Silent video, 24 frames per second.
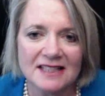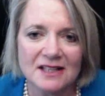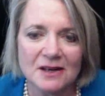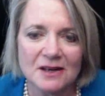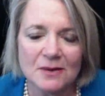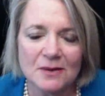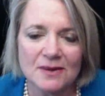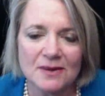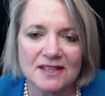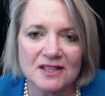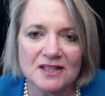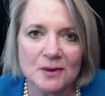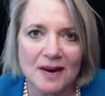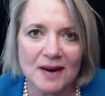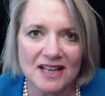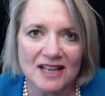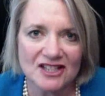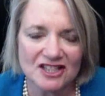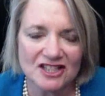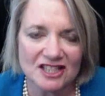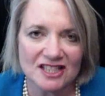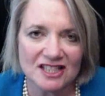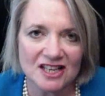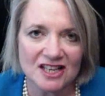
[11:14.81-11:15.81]
quiz
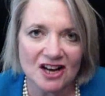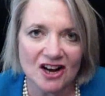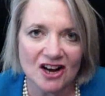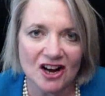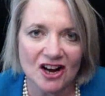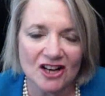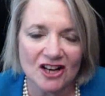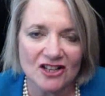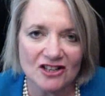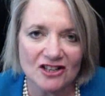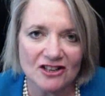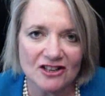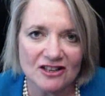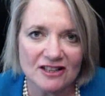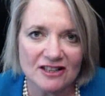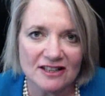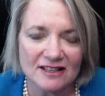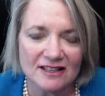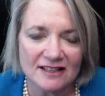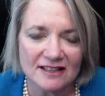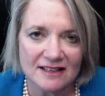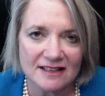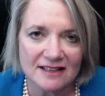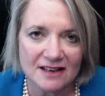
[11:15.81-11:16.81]
question on your,
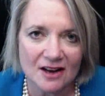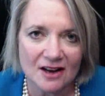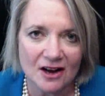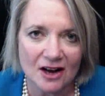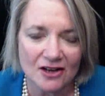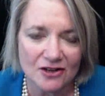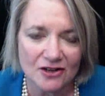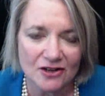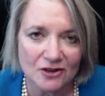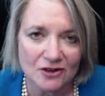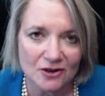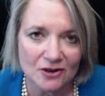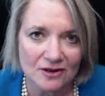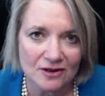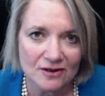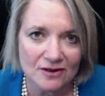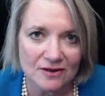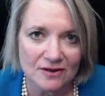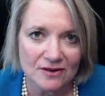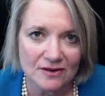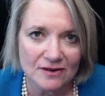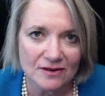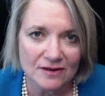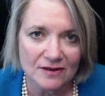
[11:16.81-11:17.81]
on your
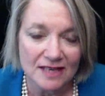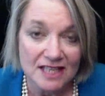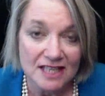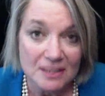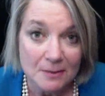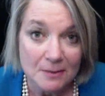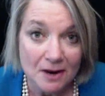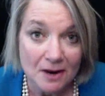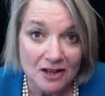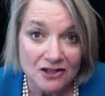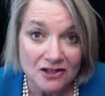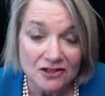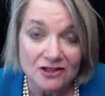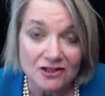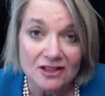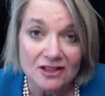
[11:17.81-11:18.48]
each module,